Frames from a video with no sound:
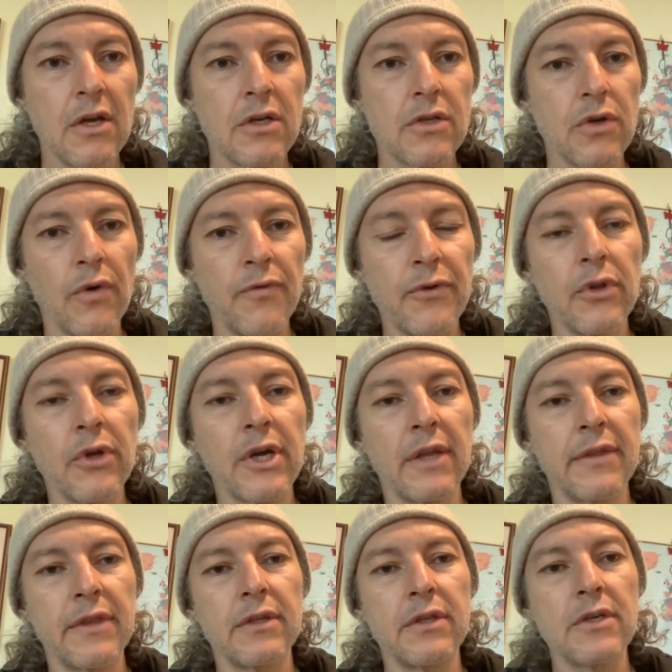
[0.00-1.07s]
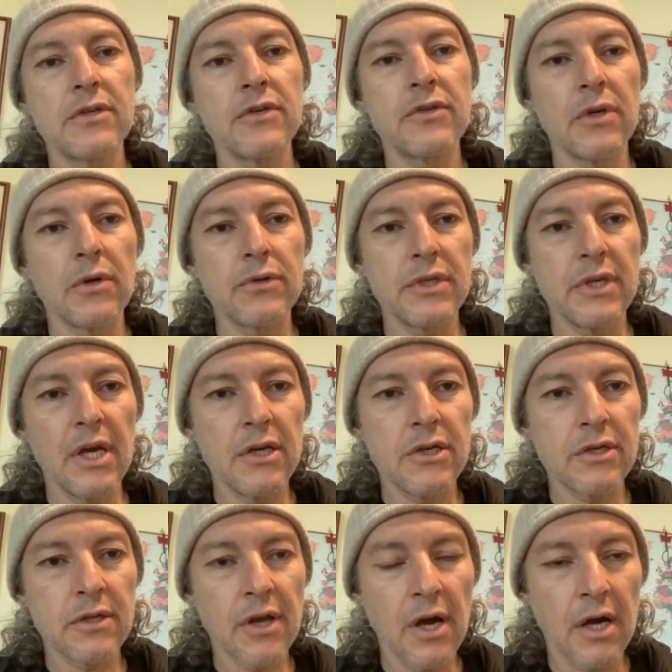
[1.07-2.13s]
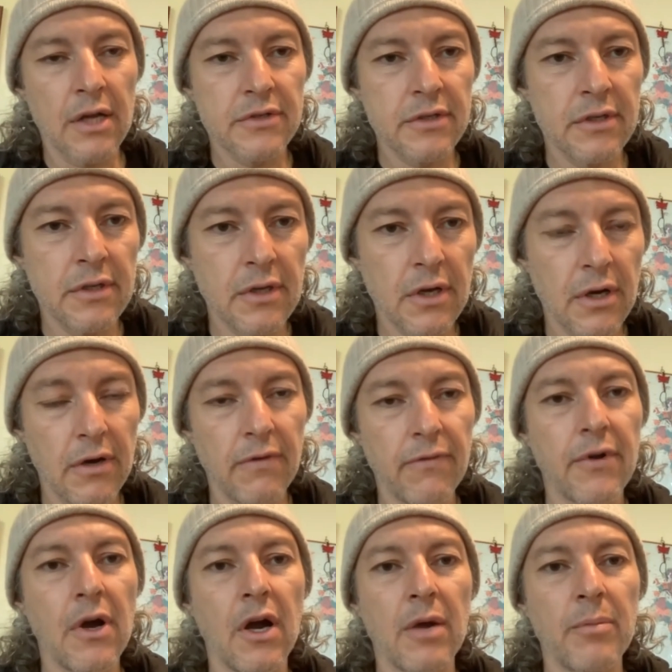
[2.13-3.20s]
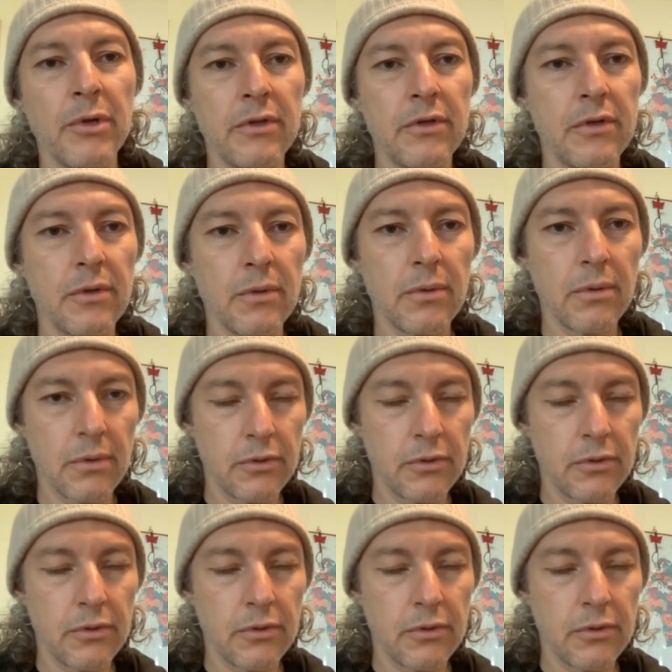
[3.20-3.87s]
So if you look at the dissociation constant of carbon to